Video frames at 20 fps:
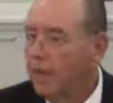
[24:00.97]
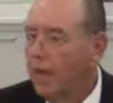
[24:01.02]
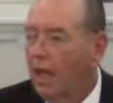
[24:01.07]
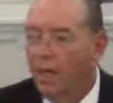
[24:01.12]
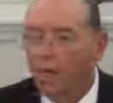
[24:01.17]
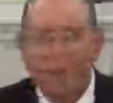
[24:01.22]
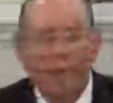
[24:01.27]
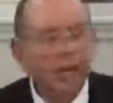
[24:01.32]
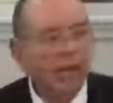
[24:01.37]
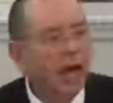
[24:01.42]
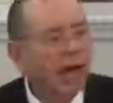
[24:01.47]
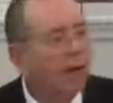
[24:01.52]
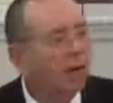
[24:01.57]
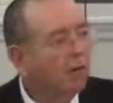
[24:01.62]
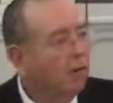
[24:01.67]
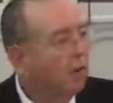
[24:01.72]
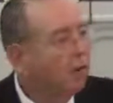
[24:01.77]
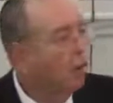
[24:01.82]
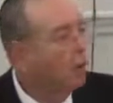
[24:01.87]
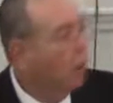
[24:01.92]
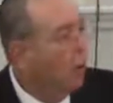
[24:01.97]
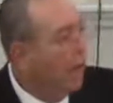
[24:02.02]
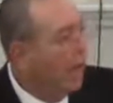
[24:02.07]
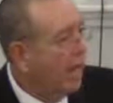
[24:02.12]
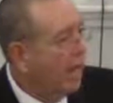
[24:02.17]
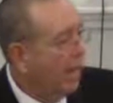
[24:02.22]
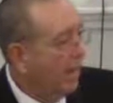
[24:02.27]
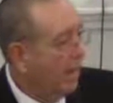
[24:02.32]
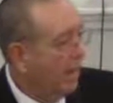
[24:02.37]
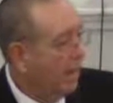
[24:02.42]
and the narrow
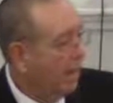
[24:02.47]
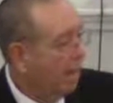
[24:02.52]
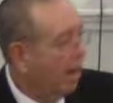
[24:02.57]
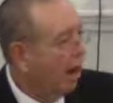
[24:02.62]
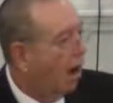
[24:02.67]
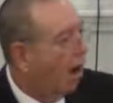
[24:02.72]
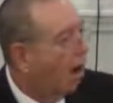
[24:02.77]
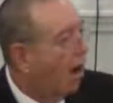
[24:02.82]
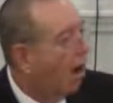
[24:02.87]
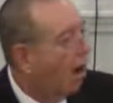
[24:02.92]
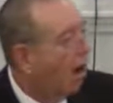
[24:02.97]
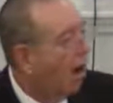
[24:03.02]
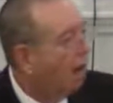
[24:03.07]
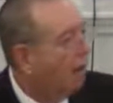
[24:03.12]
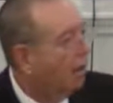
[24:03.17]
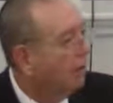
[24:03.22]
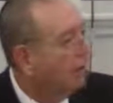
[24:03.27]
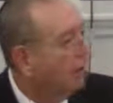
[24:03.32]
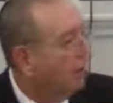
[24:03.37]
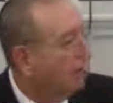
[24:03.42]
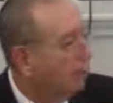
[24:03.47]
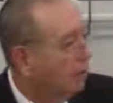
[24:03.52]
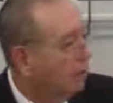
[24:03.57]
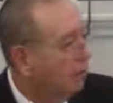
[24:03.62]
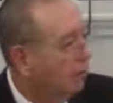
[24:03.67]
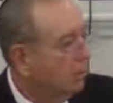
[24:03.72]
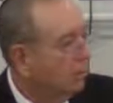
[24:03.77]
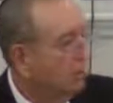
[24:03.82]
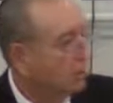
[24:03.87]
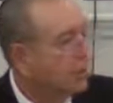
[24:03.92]
way are the
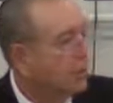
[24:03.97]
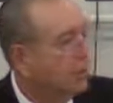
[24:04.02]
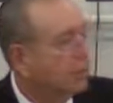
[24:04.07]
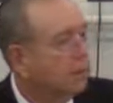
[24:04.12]
road